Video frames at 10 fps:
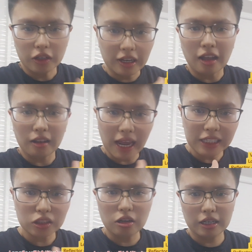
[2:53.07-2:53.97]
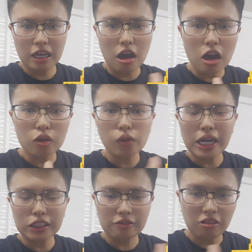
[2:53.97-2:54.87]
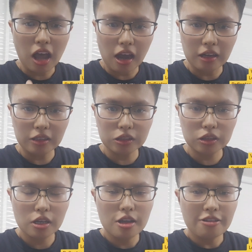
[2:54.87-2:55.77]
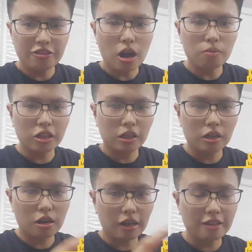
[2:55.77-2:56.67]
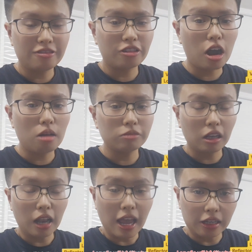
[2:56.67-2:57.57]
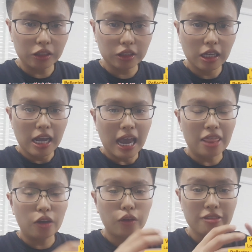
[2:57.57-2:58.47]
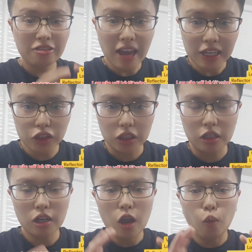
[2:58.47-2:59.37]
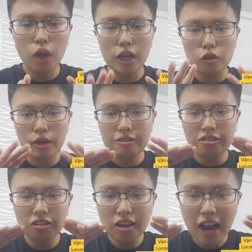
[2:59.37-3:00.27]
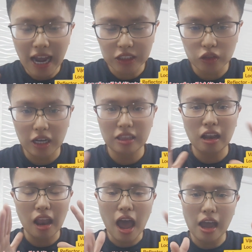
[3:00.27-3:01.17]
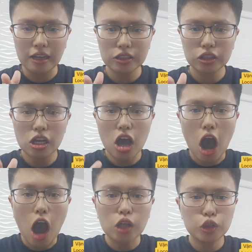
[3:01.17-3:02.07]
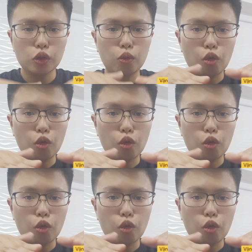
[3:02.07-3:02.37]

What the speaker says: collect all rays of light from the lens, and the reflector will reflect the lights onto the